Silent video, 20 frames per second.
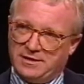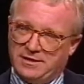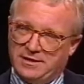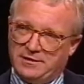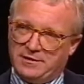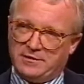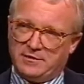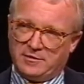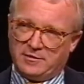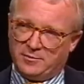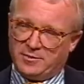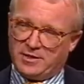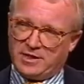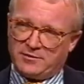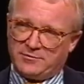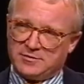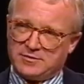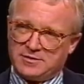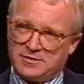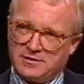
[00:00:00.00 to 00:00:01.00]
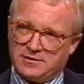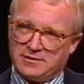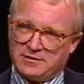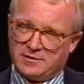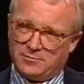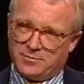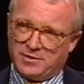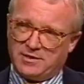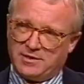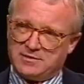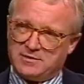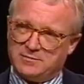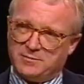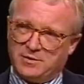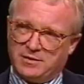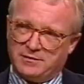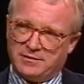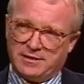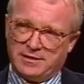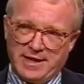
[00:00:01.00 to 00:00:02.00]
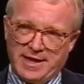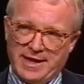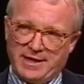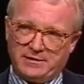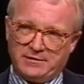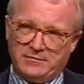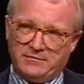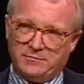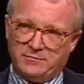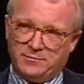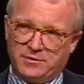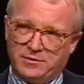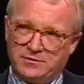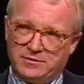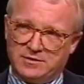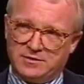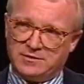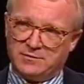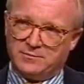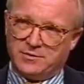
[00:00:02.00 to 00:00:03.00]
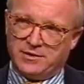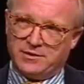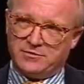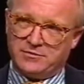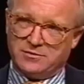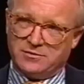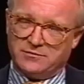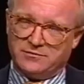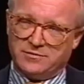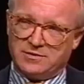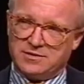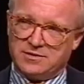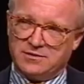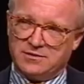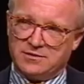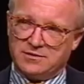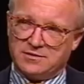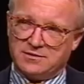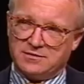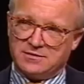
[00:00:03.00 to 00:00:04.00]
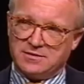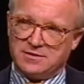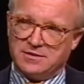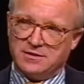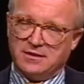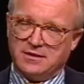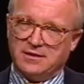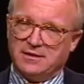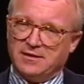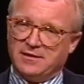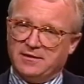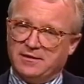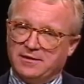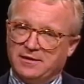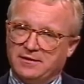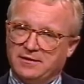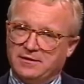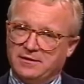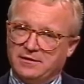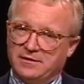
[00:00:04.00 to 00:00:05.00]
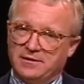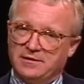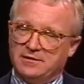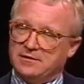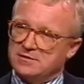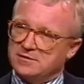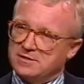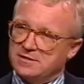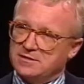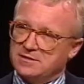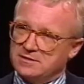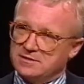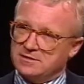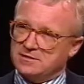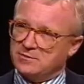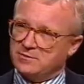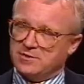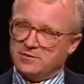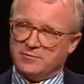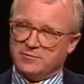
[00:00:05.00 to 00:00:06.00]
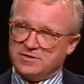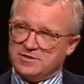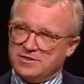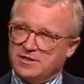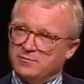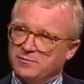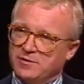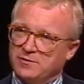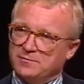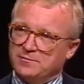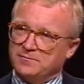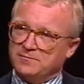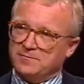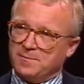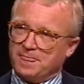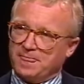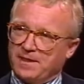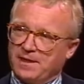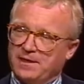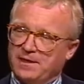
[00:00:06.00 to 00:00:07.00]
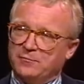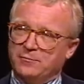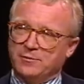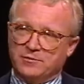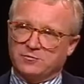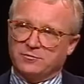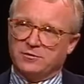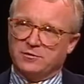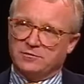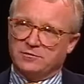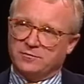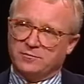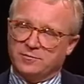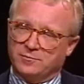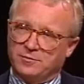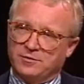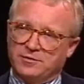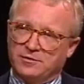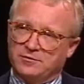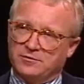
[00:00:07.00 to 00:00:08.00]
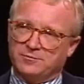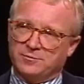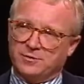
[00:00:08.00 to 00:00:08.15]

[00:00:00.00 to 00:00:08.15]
And in a democracy that depends upon the active participation of its citizens, it can lead to cynicism and resentment and a withdrawal from the political